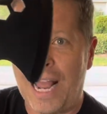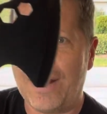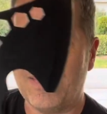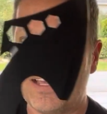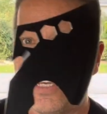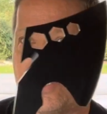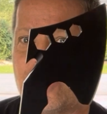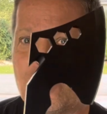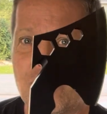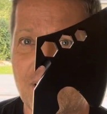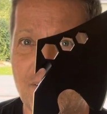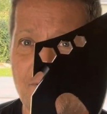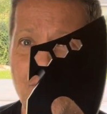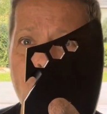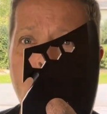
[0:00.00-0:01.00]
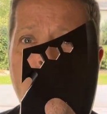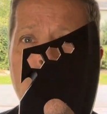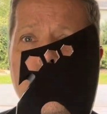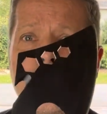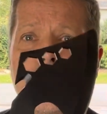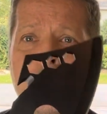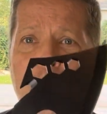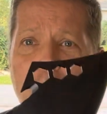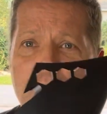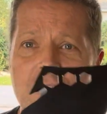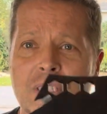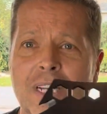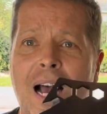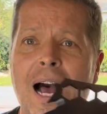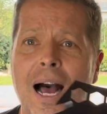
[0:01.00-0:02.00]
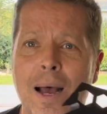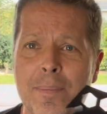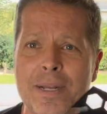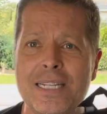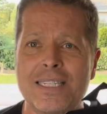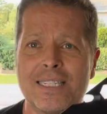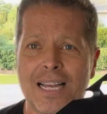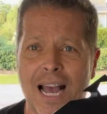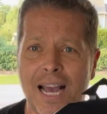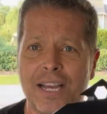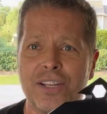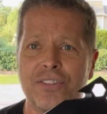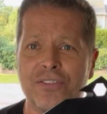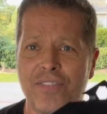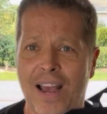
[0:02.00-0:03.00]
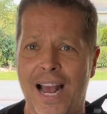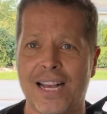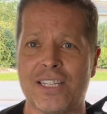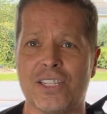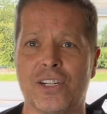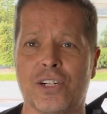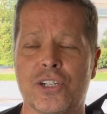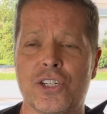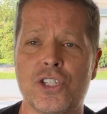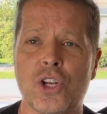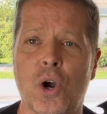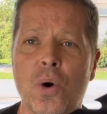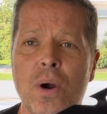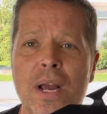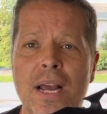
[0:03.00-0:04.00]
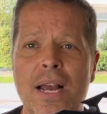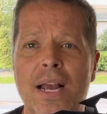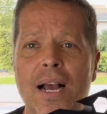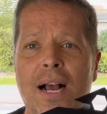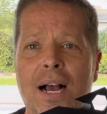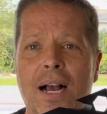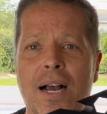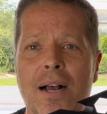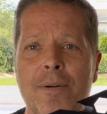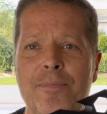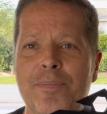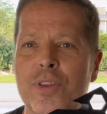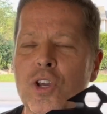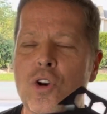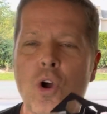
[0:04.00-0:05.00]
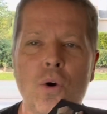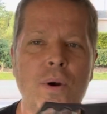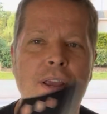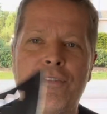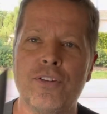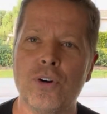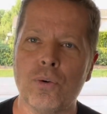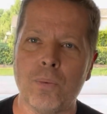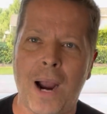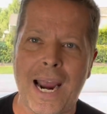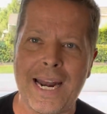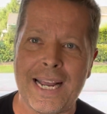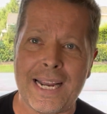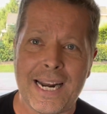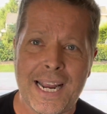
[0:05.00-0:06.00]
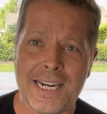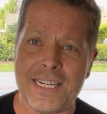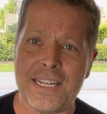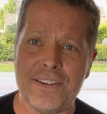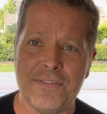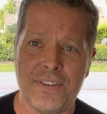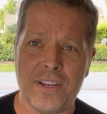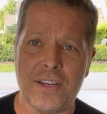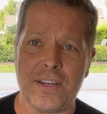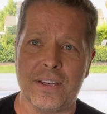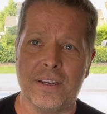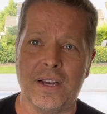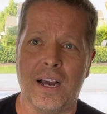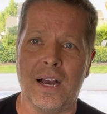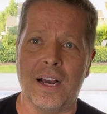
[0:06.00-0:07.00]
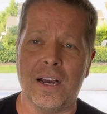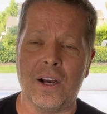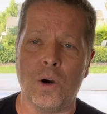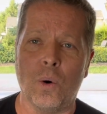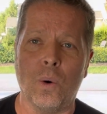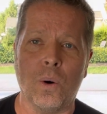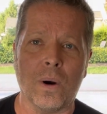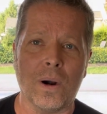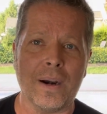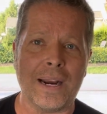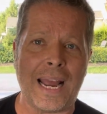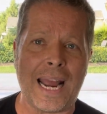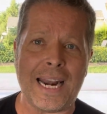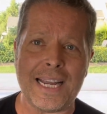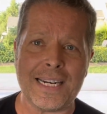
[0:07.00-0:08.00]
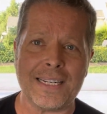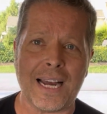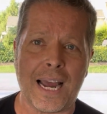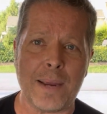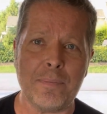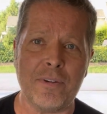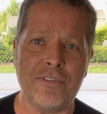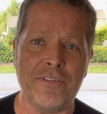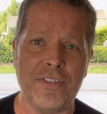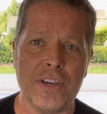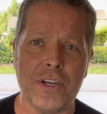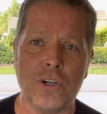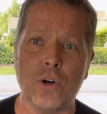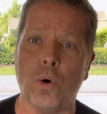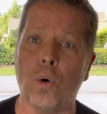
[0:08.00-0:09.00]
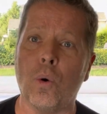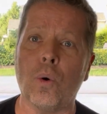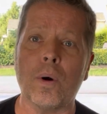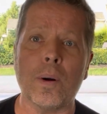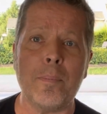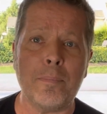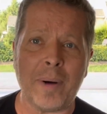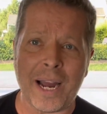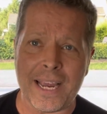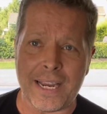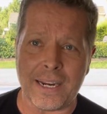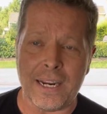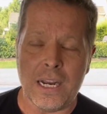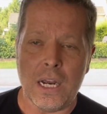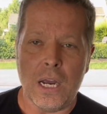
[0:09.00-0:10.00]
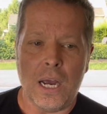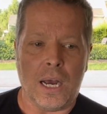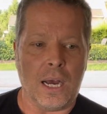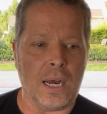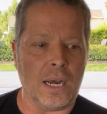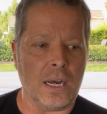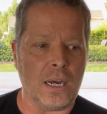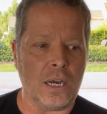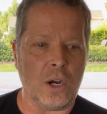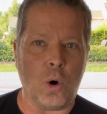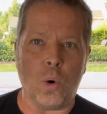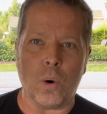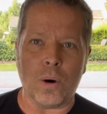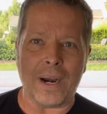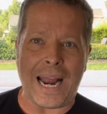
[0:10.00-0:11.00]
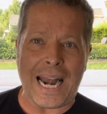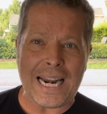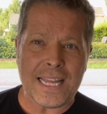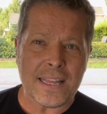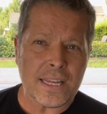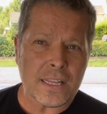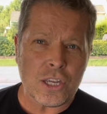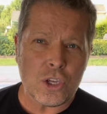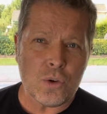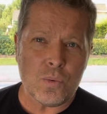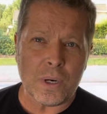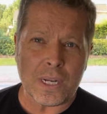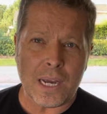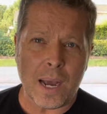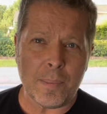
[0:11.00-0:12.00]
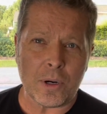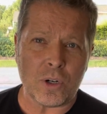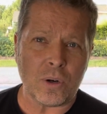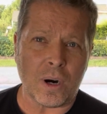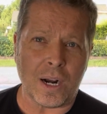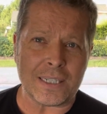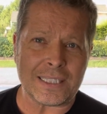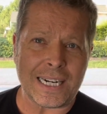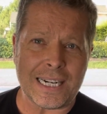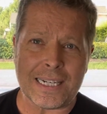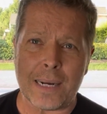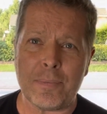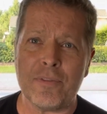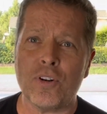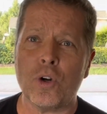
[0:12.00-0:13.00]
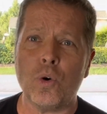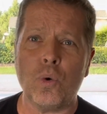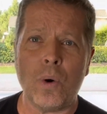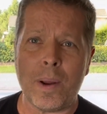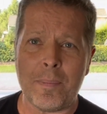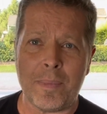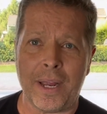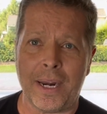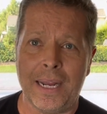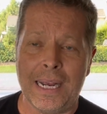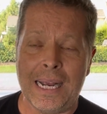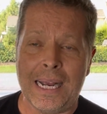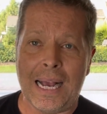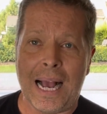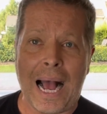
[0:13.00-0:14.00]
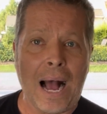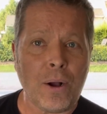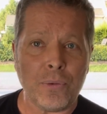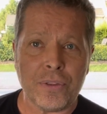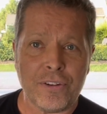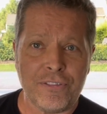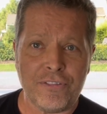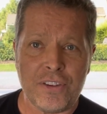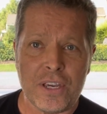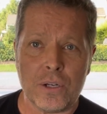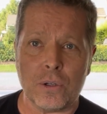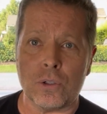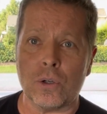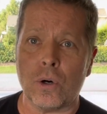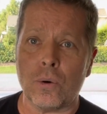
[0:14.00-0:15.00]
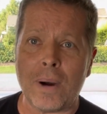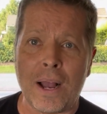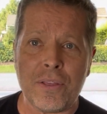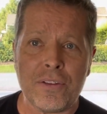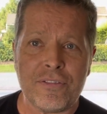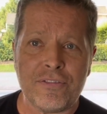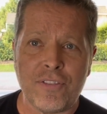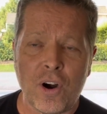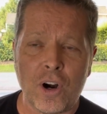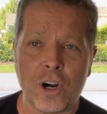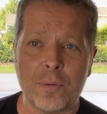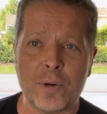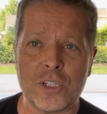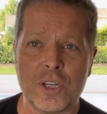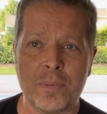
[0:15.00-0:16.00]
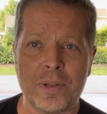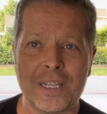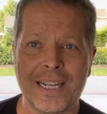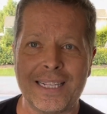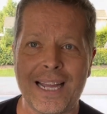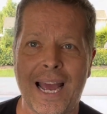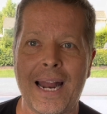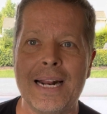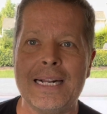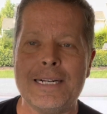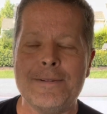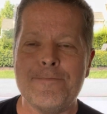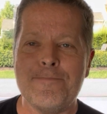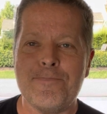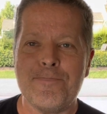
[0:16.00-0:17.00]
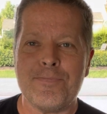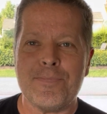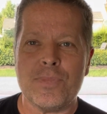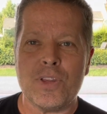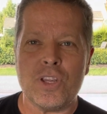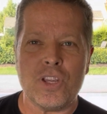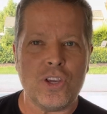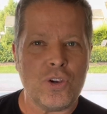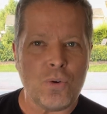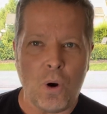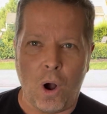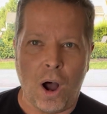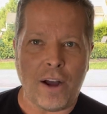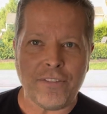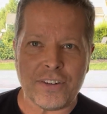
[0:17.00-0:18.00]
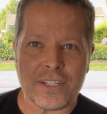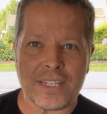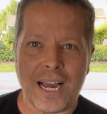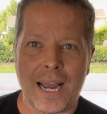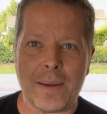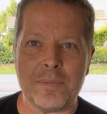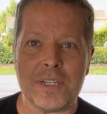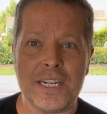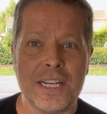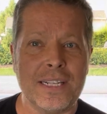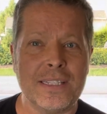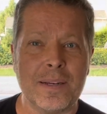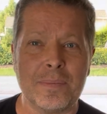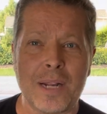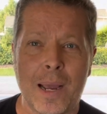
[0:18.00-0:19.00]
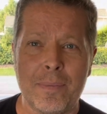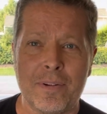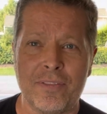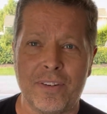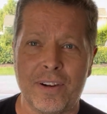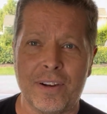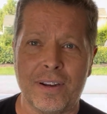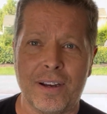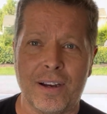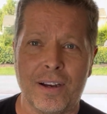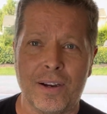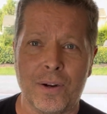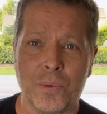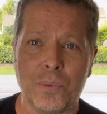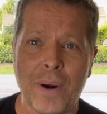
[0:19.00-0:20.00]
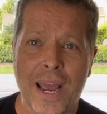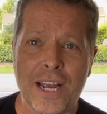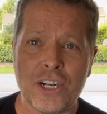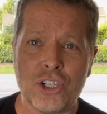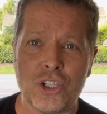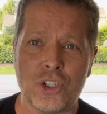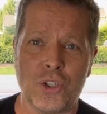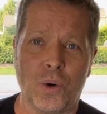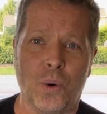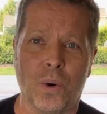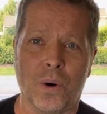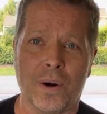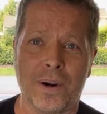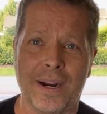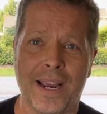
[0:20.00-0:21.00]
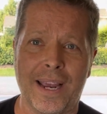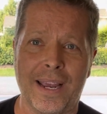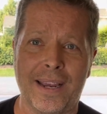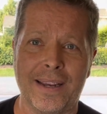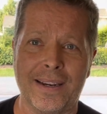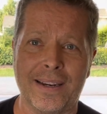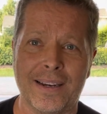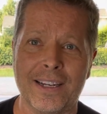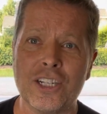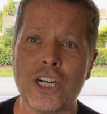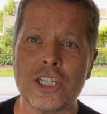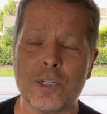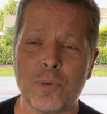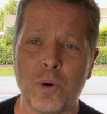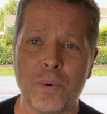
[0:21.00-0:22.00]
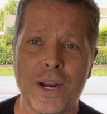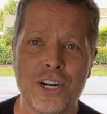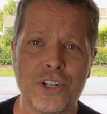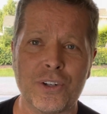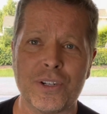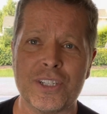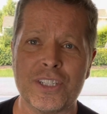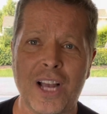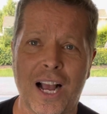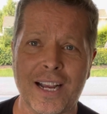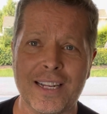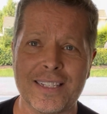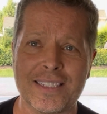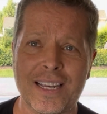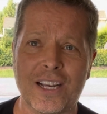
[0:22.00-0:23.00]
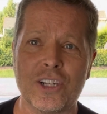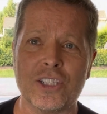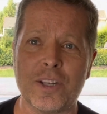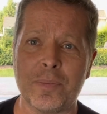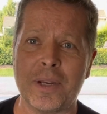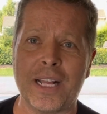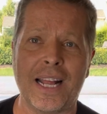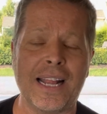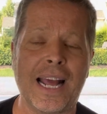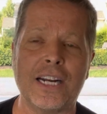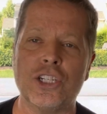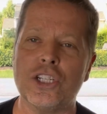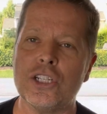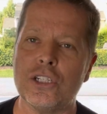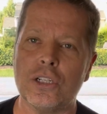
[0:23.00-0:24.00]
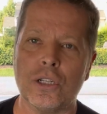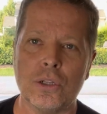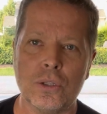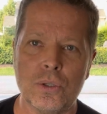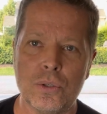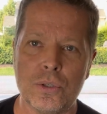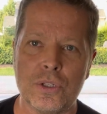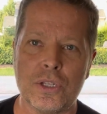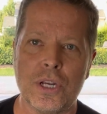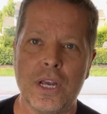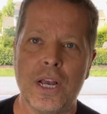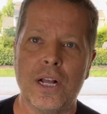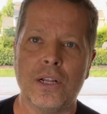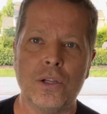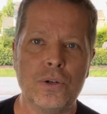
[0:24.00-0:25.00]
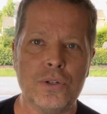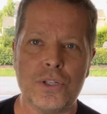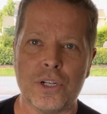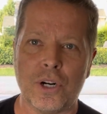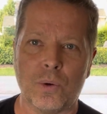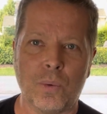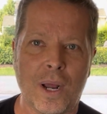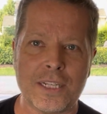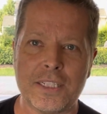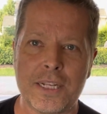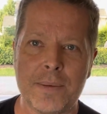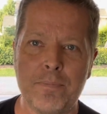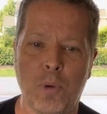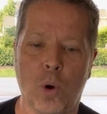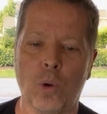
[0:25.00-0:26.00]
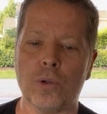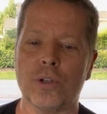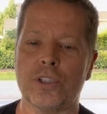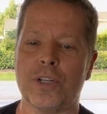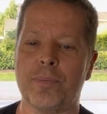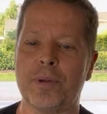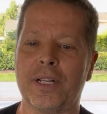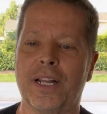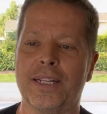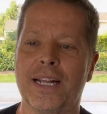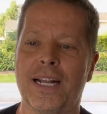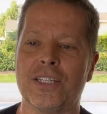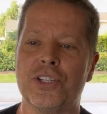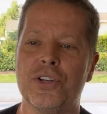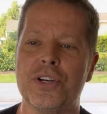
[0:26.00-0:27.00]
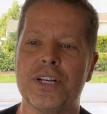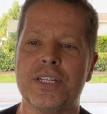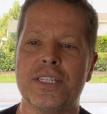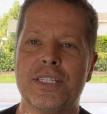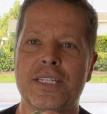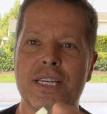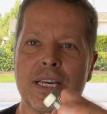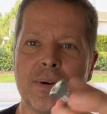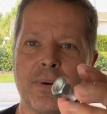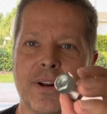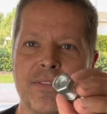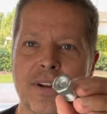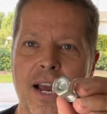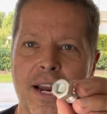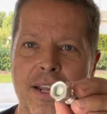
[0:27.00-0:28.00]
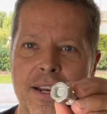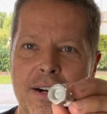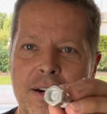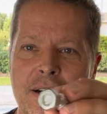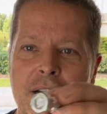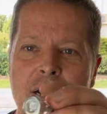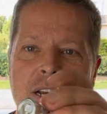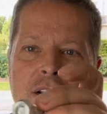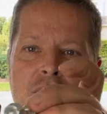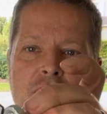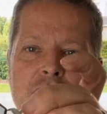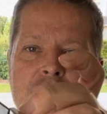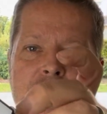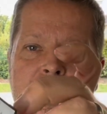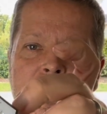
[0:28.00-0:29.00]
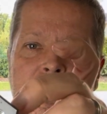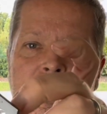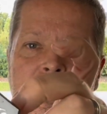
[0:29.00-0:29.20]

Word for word: and these are for your most common size fasteners. So, uh, you know, if you're riding an ATV uh, or any type of vehicle or a bike uh, or anything that you would come across, any type of equipment out in the field or around the farm or something like that, you oftentimes need some type of a, a wrench or a, a uh, adjustable wrench or a socket set or something like that just to loose loosen a rusty bolt or something like that. So you can see what I've got here just,